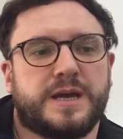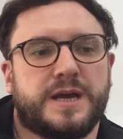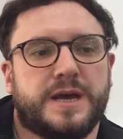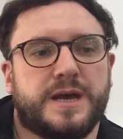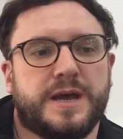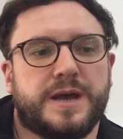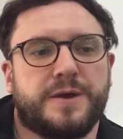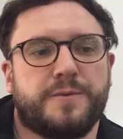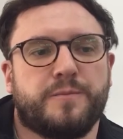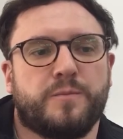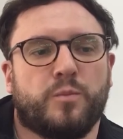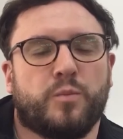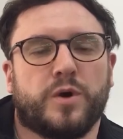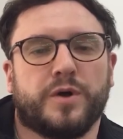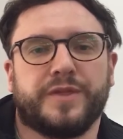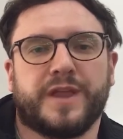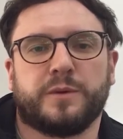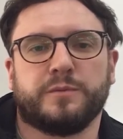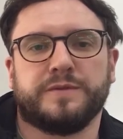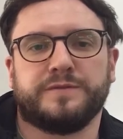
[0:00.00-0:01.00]

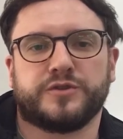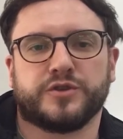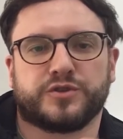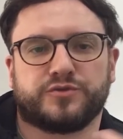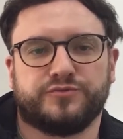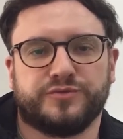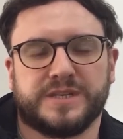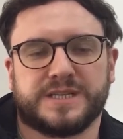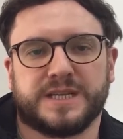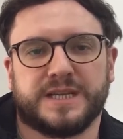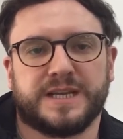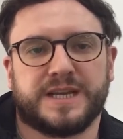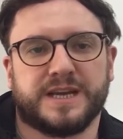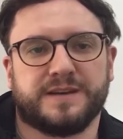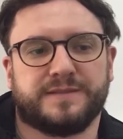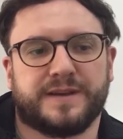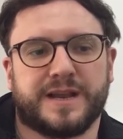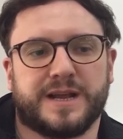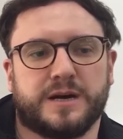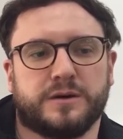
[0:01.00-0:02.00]
one that we've just recently
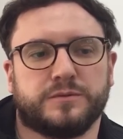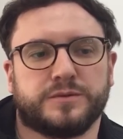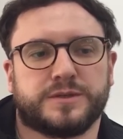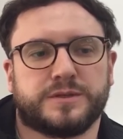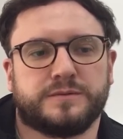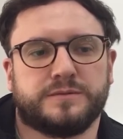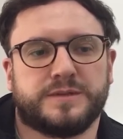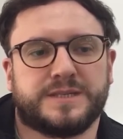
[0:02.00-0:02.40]
given out,